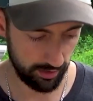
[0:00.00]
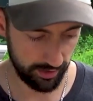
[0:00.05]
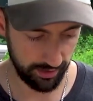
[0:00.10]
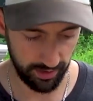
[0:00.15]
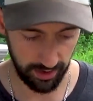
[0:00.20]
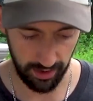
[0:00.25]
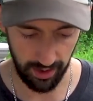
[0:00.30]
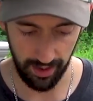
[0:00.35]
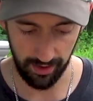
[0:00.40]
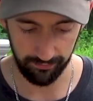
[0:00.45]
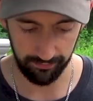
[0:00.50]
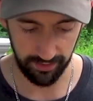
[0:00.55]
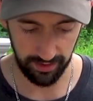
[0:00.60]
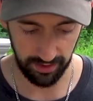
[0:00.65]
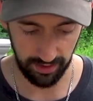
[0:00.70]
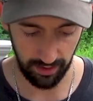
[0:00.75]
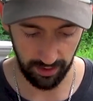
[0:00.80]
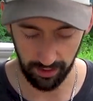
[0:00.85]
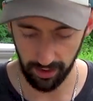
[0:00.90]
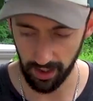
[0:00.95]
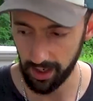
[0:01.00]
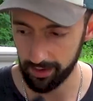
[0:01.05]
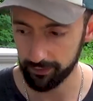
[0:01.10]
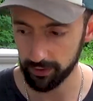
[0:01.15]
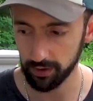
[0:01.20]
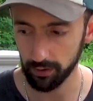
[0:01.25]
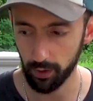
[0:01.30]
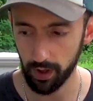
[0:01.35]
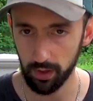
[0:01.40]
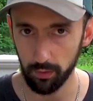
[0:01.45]
and then I have the
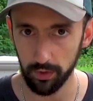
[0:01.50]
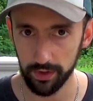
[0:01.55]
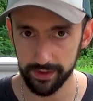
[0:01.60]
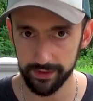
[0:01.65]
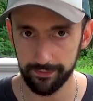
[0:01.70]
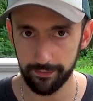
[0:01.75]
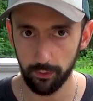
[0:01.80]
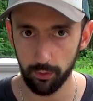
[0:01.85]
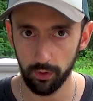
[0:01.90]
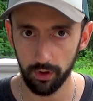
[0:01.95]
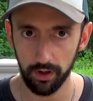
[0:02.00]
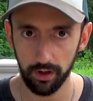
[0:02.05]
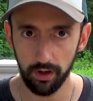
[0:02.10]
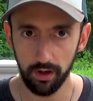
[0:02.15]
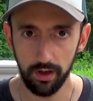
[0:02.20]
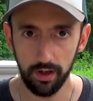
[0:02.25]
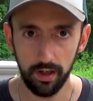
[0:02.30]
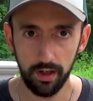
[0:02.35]
heavier weight ones for